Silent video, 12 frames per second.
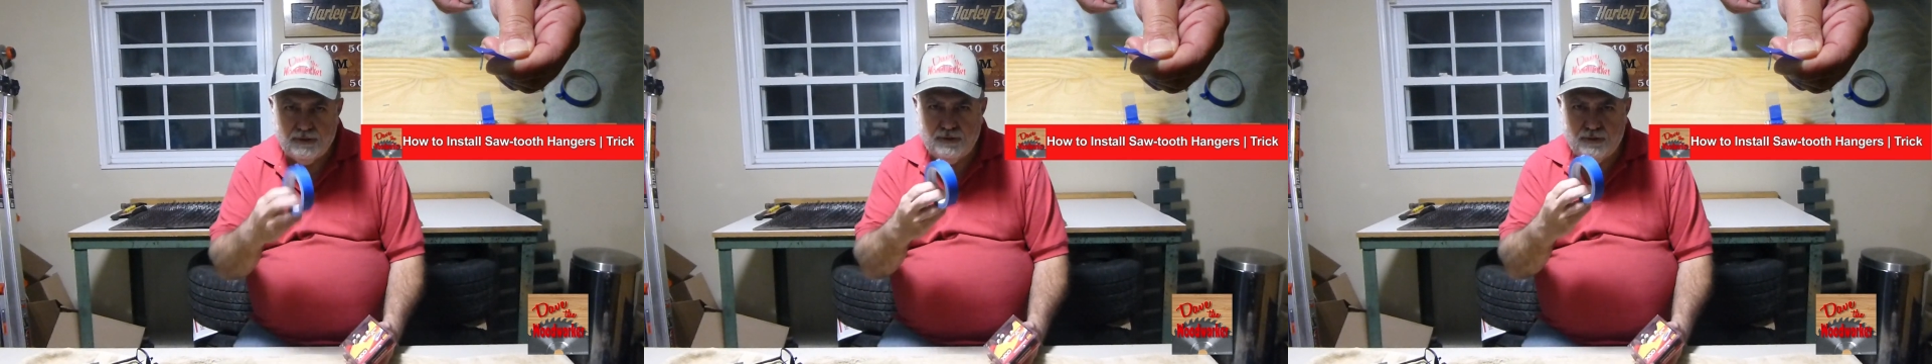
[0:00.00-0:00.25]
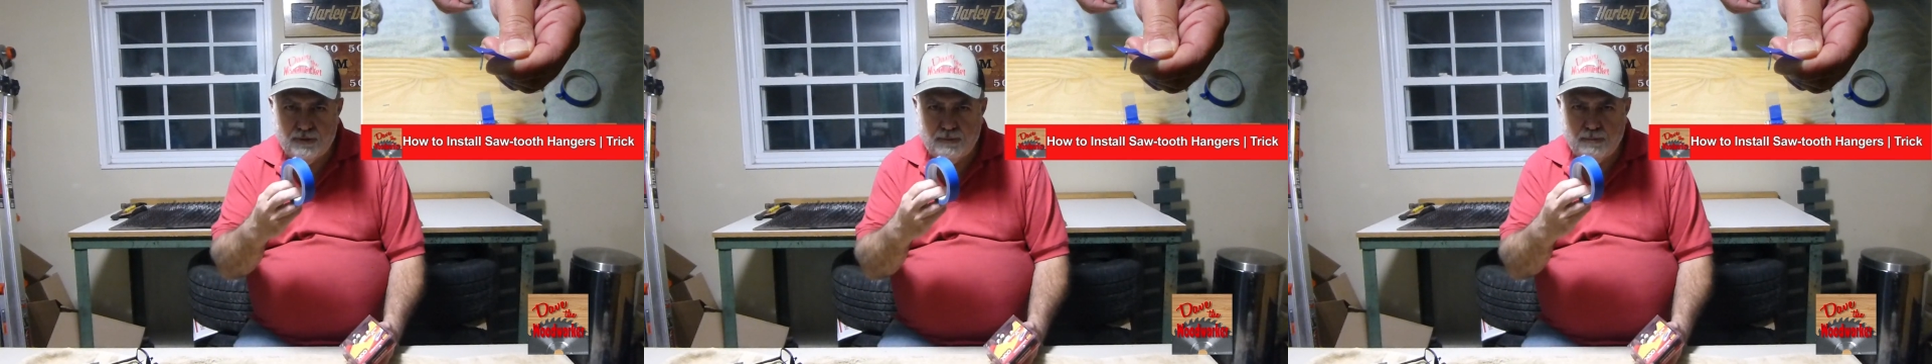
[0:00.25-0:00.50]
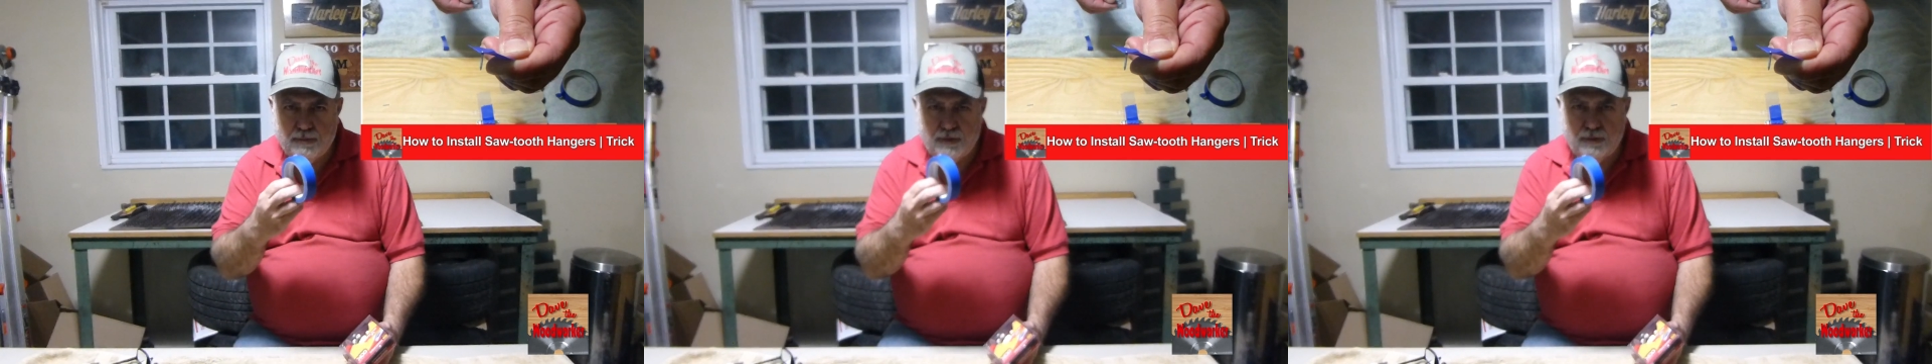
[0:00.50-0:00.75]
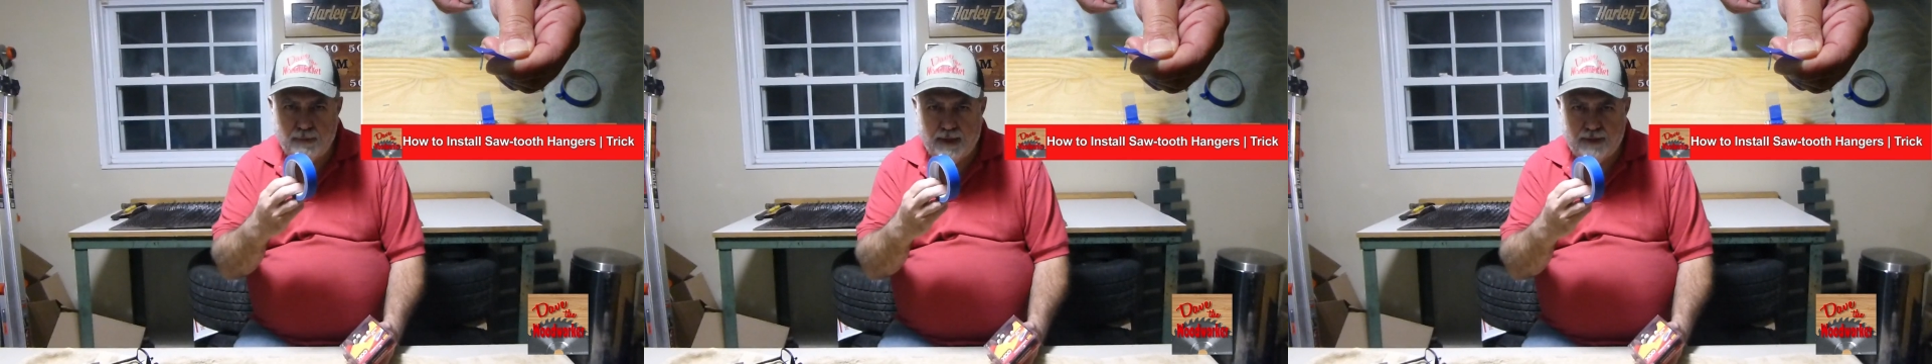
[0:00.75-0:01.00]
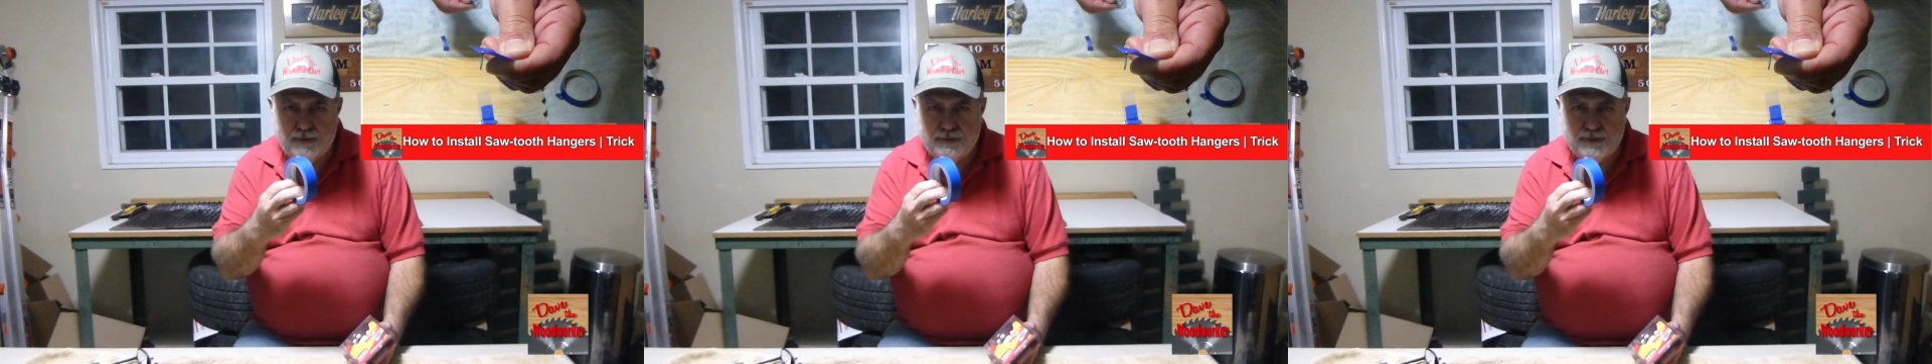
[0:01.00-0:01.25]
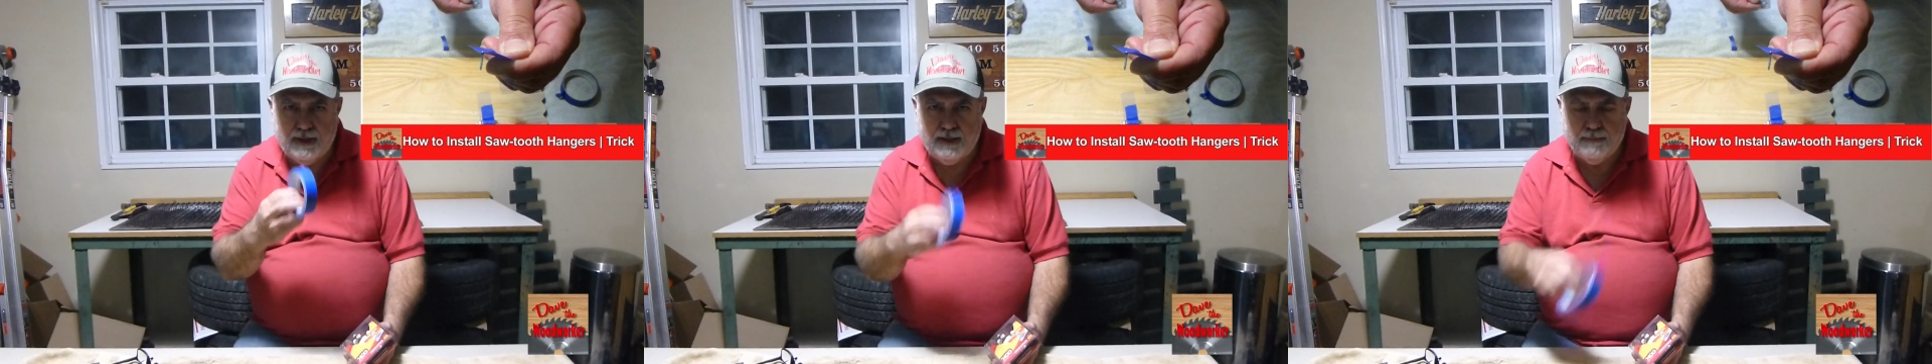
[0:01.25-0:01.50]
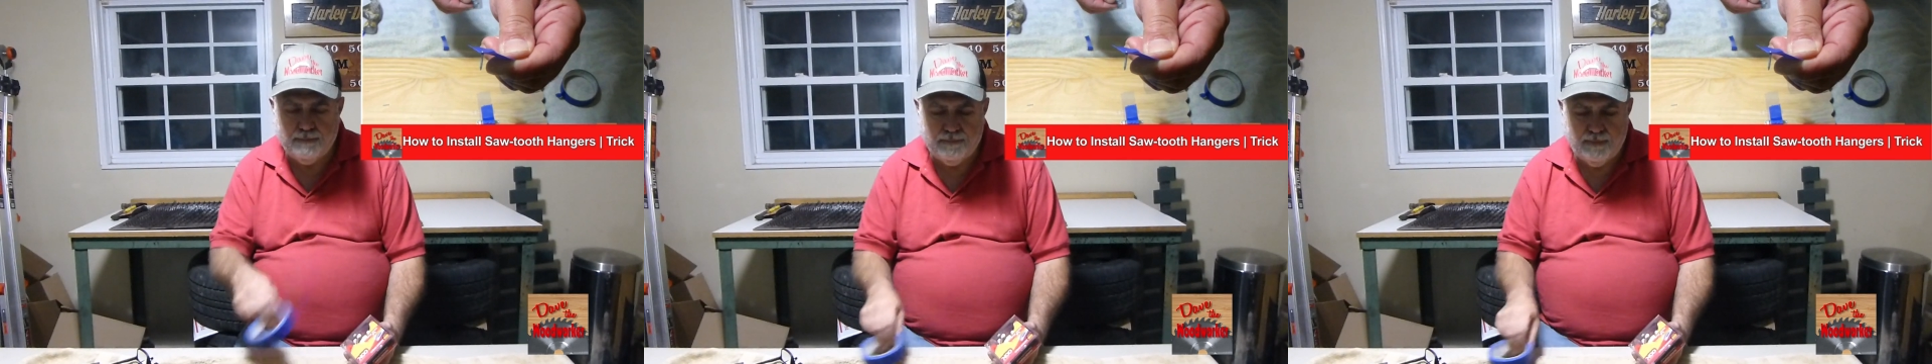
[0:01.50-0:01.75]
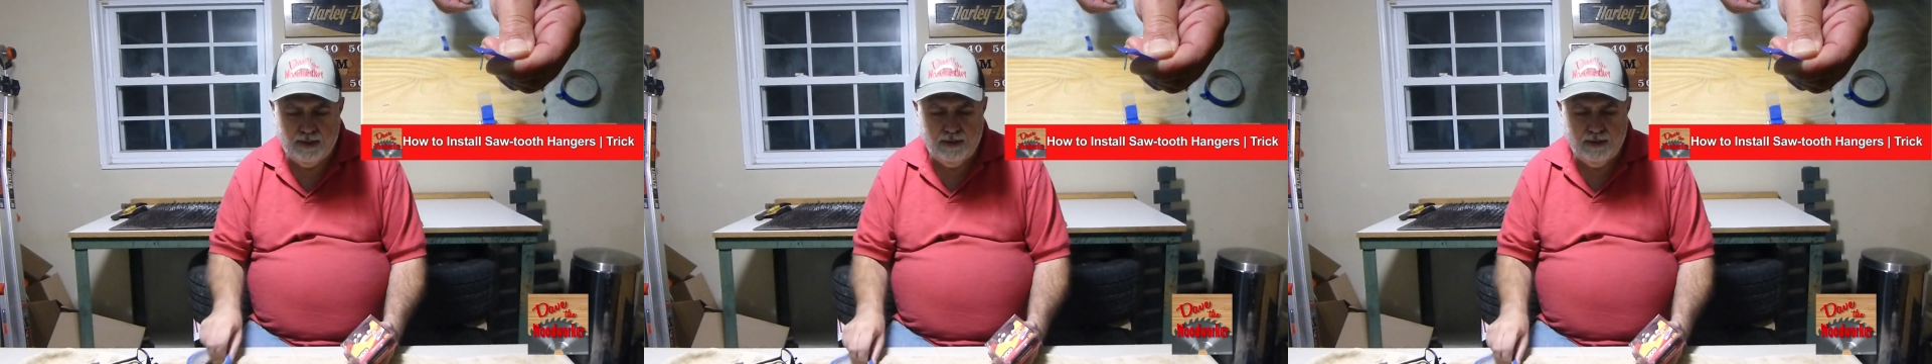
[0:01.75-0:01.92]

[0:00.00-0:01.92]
using blue painter's tape.